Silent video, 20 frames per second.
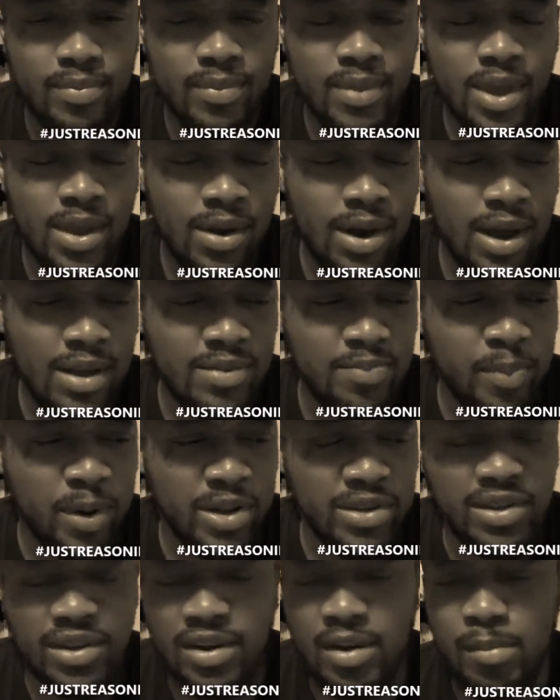You know, as
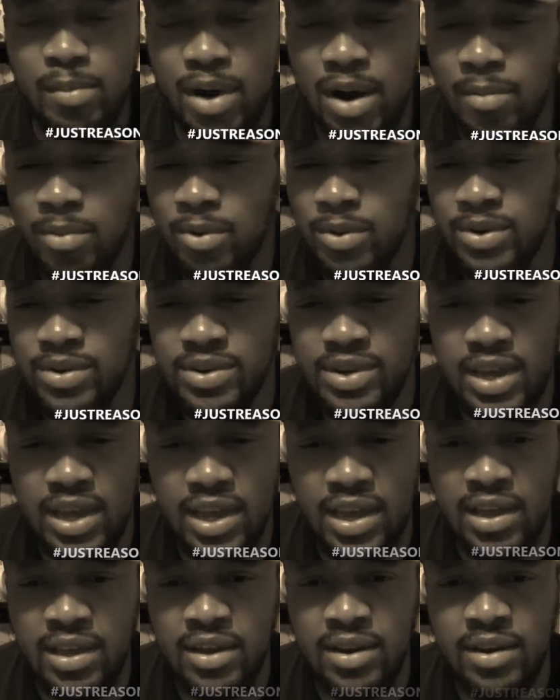President Obama was
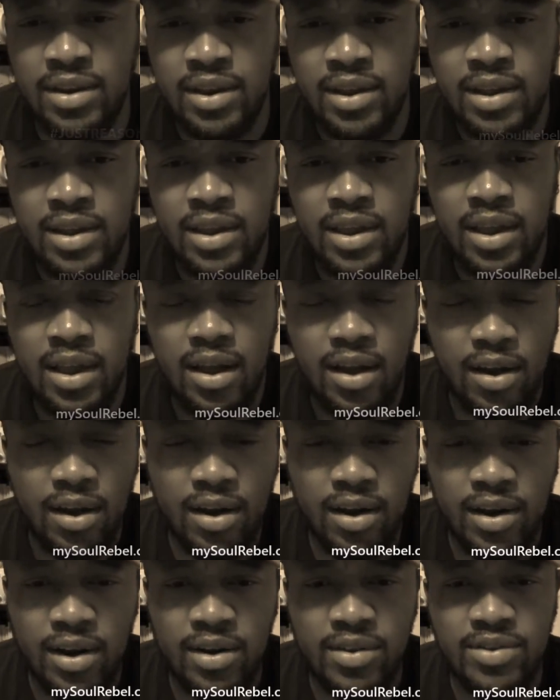saying
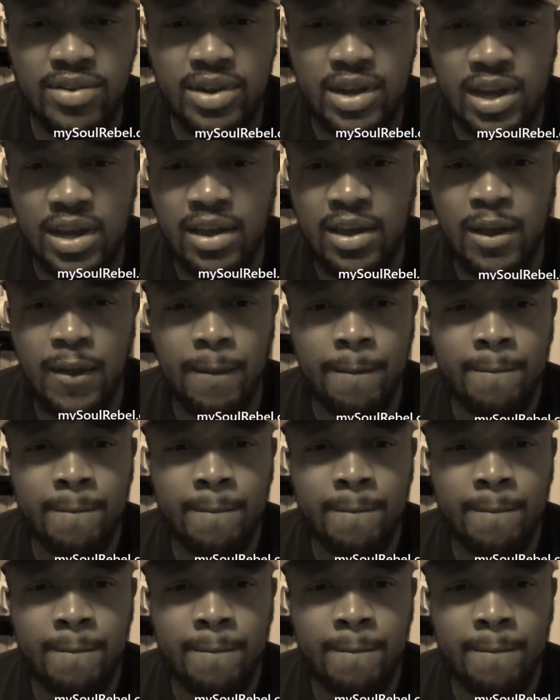earlier today,